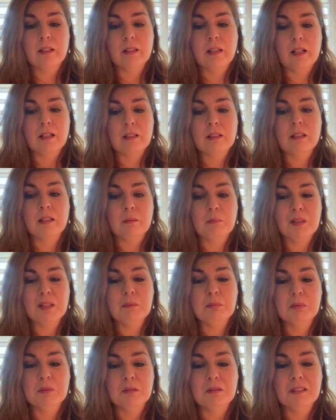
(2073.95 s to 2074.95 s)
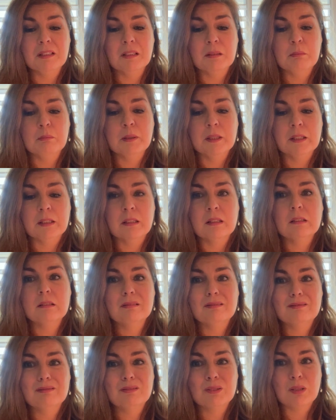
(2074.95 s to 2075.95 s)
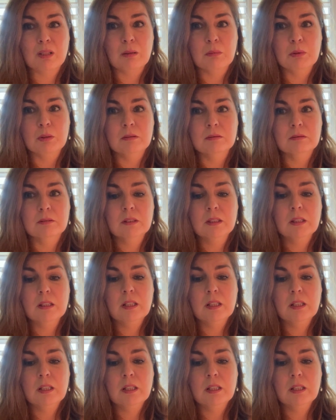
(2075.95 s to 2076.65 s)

That could get people into big trouble,